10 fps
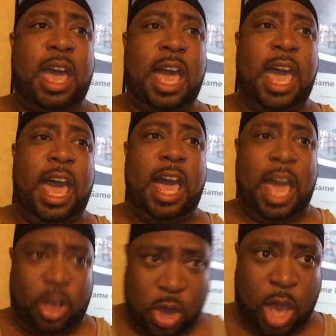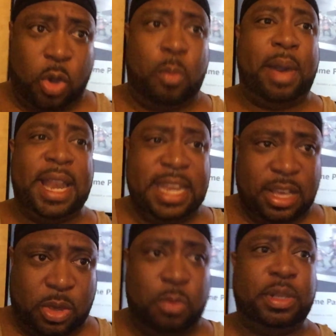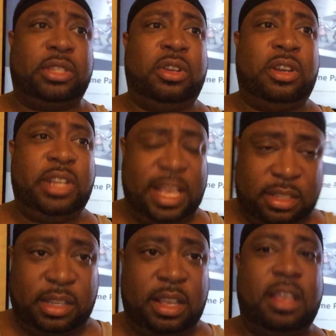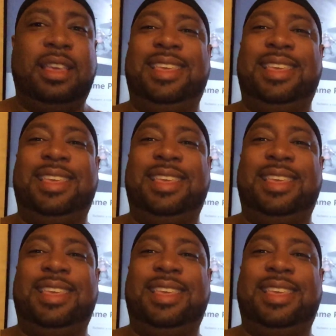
I go by Neil Kumis, sir. Yes. Yeah.